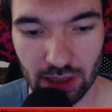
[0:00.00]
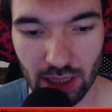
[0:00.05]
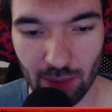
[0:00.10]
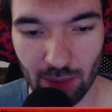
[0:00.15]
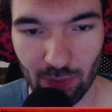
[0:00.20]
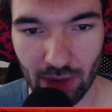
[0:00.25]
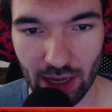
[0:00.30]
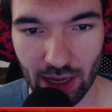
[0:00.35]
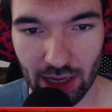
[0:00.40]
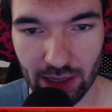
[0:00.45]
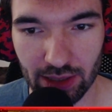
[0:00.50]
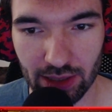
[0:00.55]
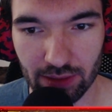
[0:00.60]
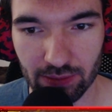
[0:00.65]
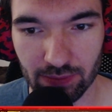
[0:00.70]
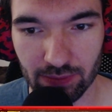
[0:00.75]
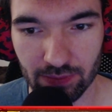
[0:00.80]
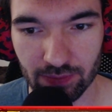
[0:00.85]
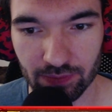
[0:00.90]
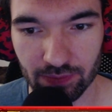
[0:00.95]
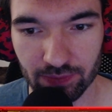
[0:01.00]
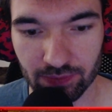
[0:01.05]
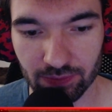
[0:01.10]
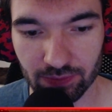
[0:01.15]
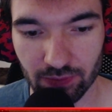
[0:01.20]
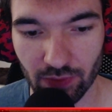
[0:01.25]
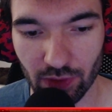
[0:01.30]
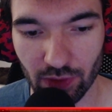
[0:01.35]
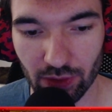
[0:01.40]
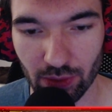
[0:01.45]
apply
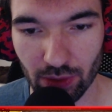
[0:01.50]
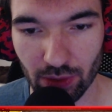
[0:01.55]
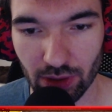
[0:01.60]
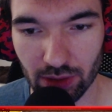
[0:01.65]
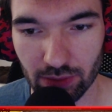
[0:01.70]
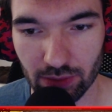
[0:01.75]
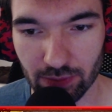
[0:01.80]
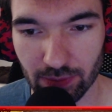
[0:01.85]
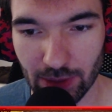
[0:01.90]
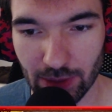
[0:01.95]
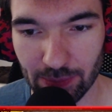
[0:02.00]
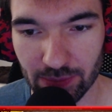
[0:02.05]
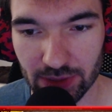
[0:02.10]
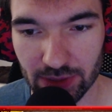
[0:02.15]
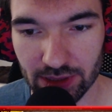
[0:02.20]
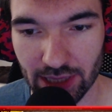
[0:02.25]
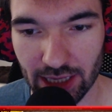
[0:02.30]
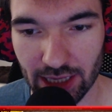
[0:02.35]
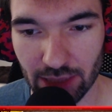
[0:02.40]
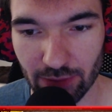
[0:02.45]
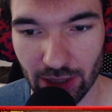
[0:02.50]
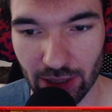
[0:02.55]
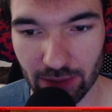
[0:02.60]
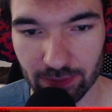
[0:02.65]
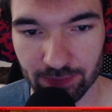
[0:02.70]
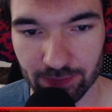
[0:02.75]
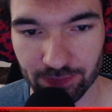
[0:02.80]
with your weapons anyway.